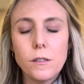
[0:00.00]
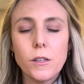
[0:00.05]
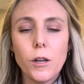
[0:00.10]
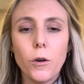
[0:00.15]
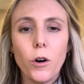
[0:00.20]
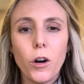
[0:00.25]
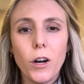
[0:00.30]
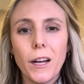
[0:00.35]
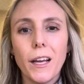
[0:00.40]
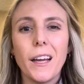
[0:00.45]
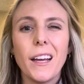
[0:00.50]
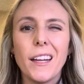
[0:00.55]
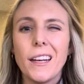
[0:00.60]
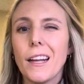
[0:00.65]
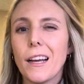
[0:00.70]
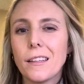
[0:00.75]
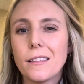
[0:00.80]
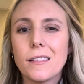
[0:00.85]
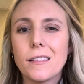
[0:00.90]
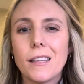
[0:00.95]
So cardiac
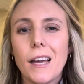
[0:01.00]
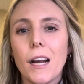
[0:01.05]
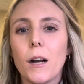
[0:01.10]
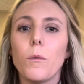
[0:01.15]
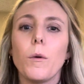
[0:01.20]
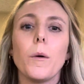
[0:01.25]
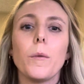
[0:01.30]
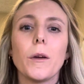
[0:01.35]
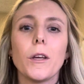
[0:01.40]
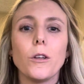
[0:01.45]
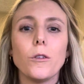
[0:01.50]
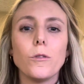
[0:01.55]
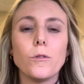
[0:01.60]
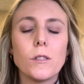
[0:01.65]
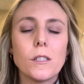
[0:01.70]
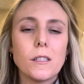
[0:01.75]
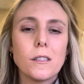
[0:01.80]
index is kind of what we use.